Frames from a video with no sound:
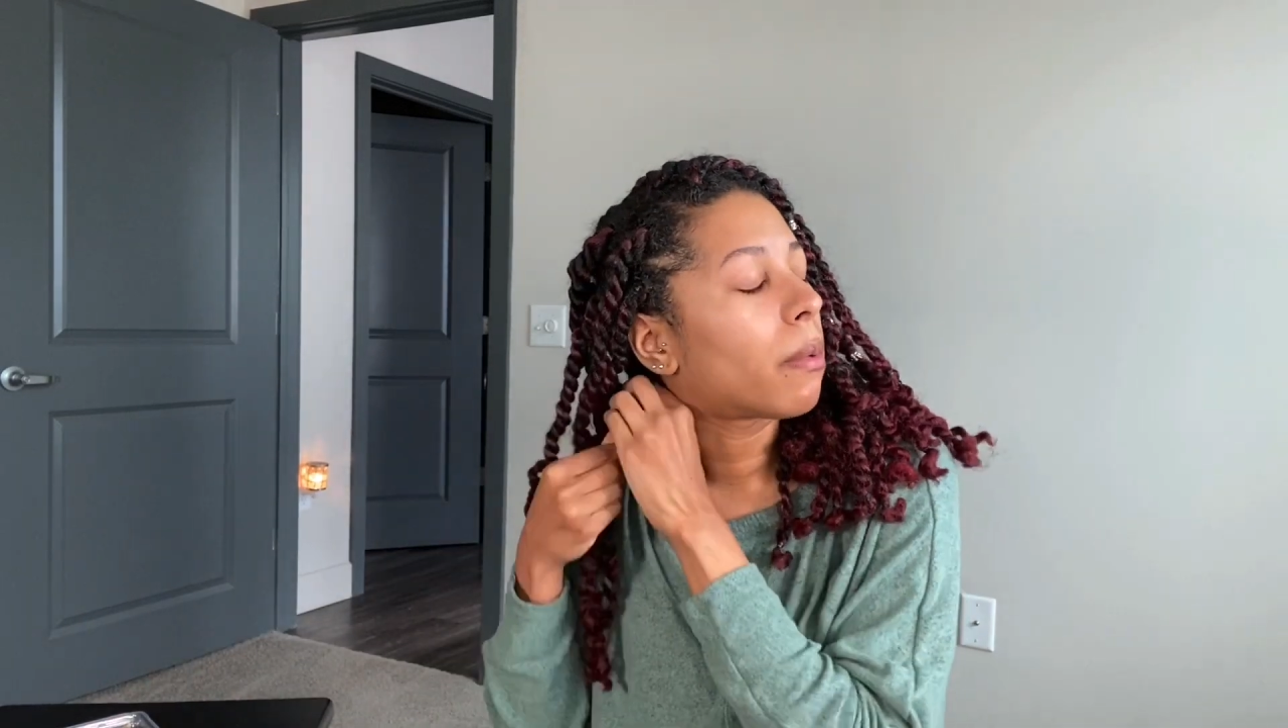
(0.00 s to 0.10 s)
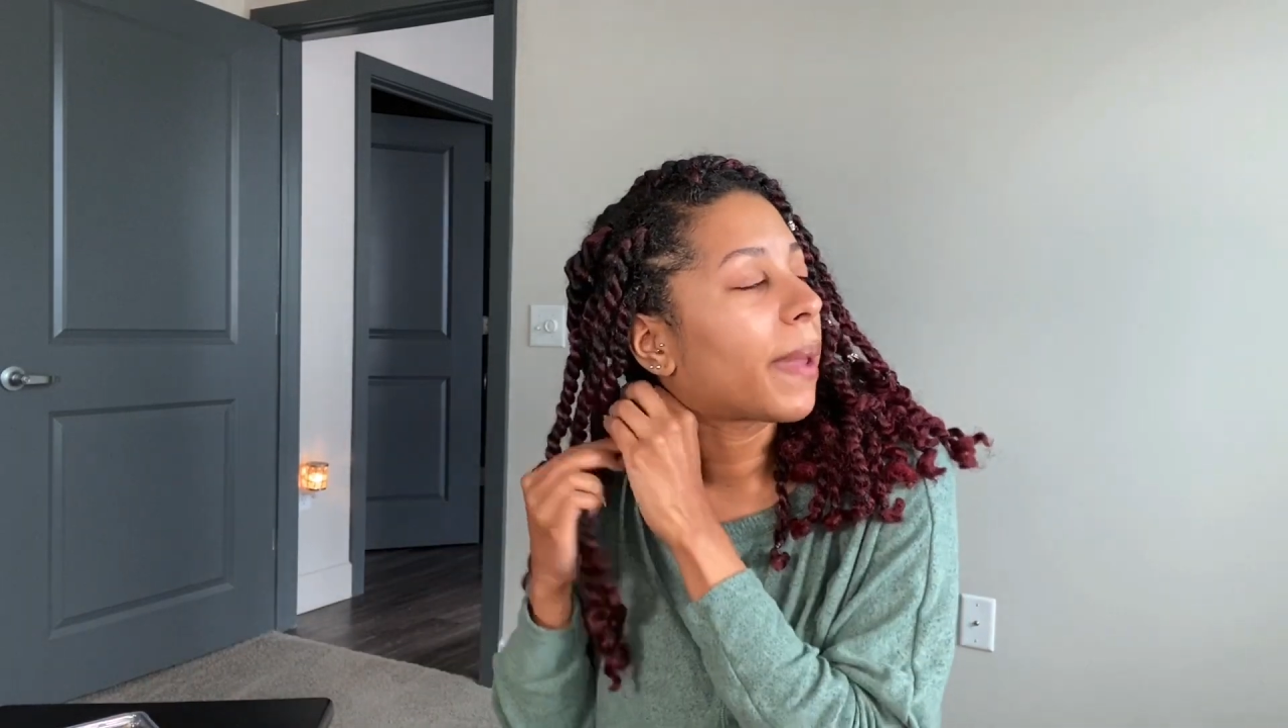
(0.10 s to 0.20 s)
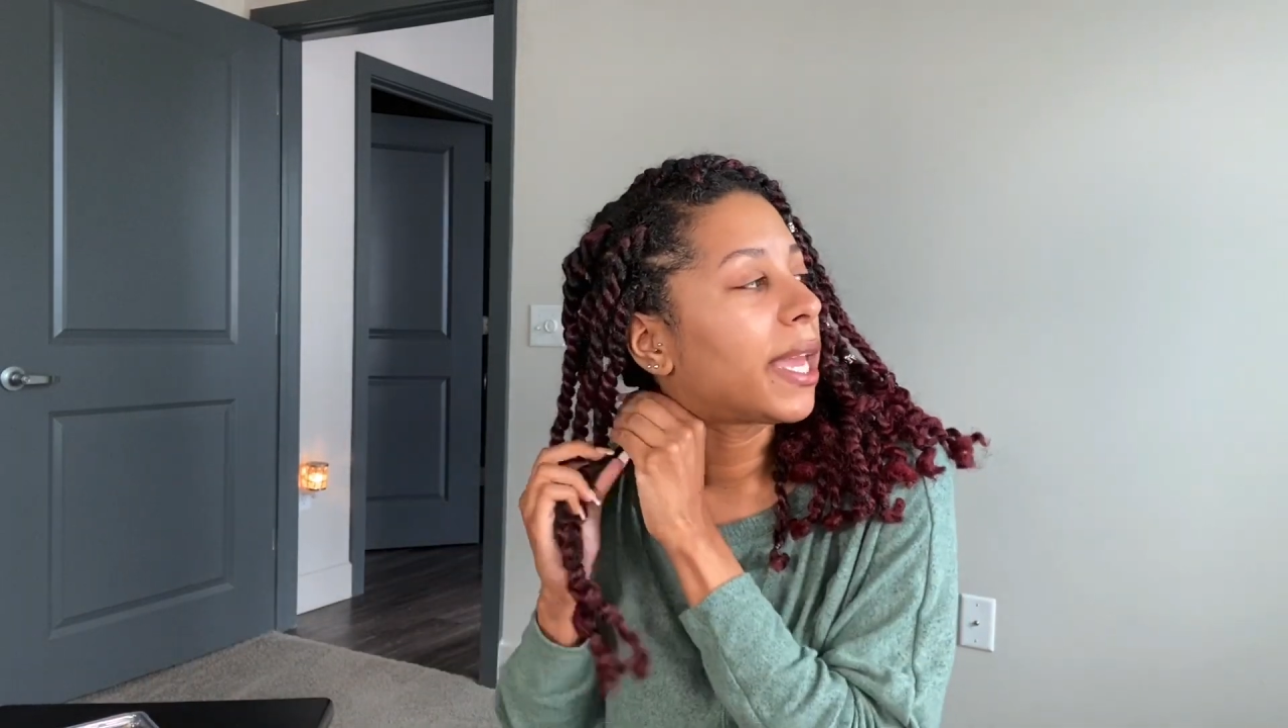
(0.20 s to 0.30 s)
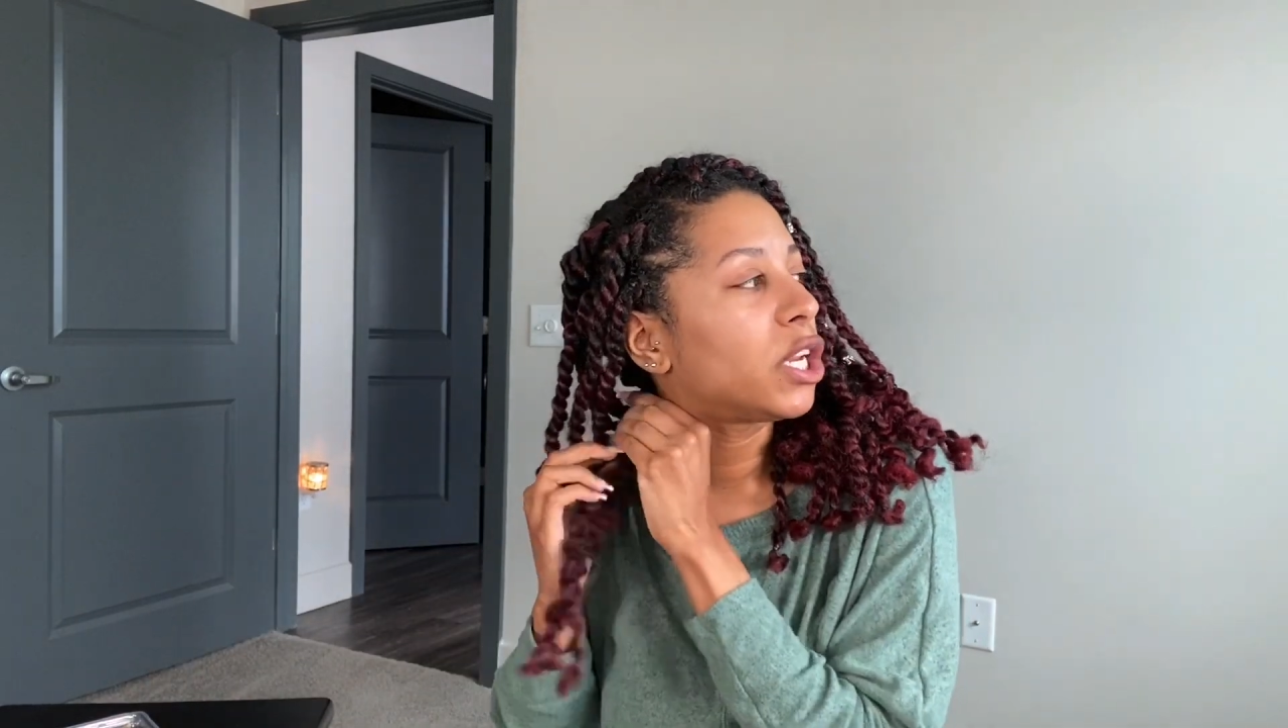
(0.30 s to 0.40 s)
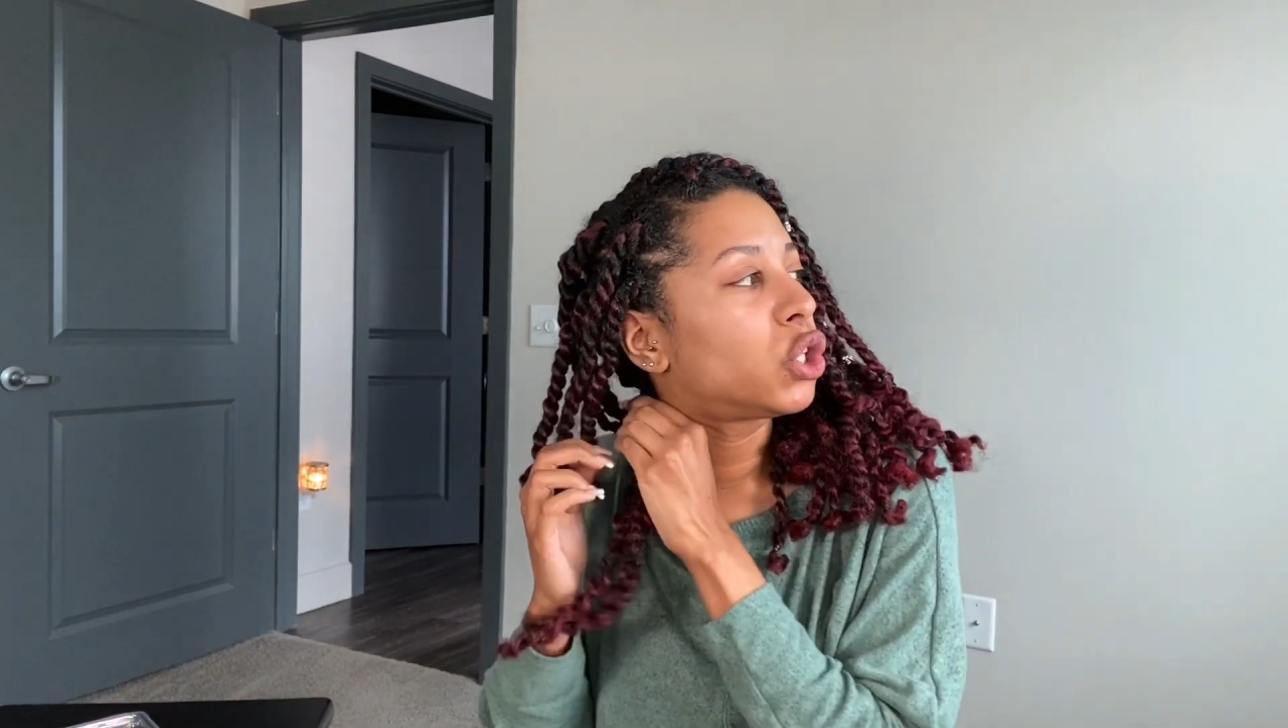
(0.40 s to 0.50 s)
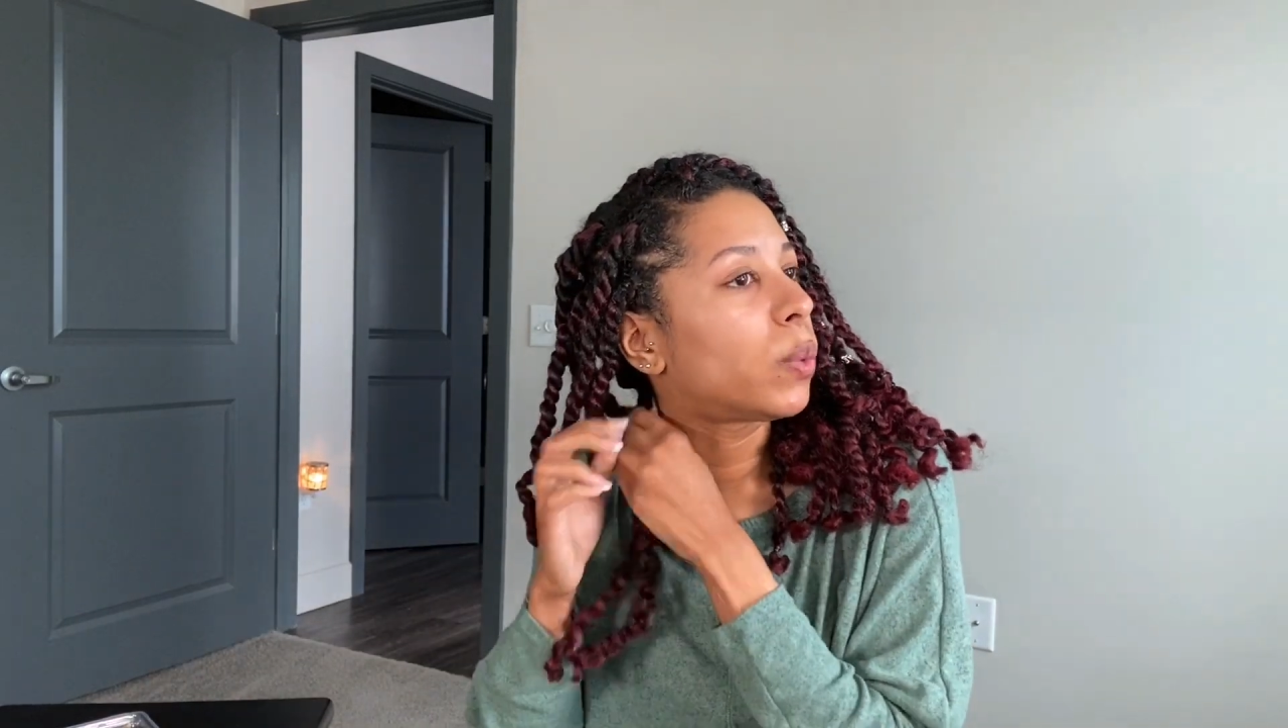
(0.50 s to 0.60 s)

band and